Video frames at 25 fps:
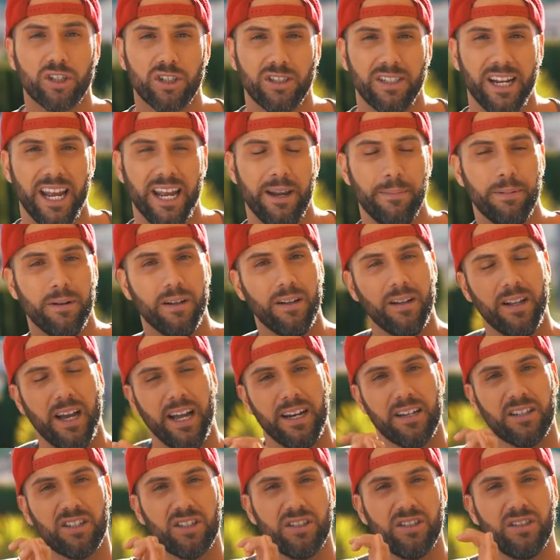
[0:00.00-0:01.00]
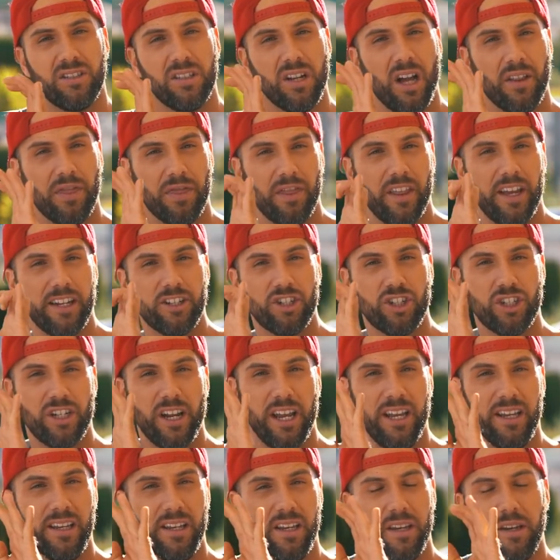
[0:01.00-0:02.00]
stable and it's not that
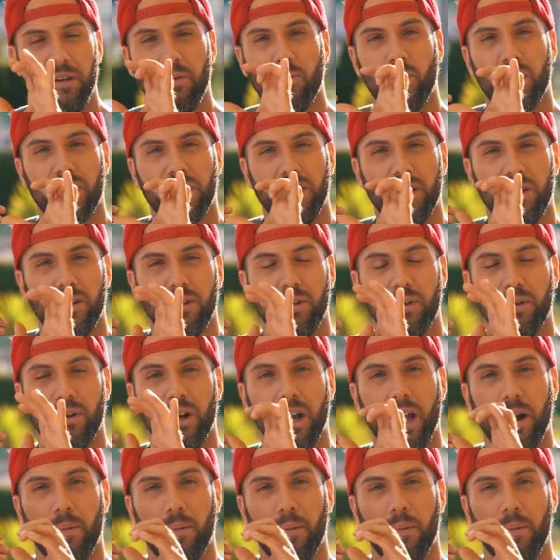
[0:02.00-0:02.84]
shaky when you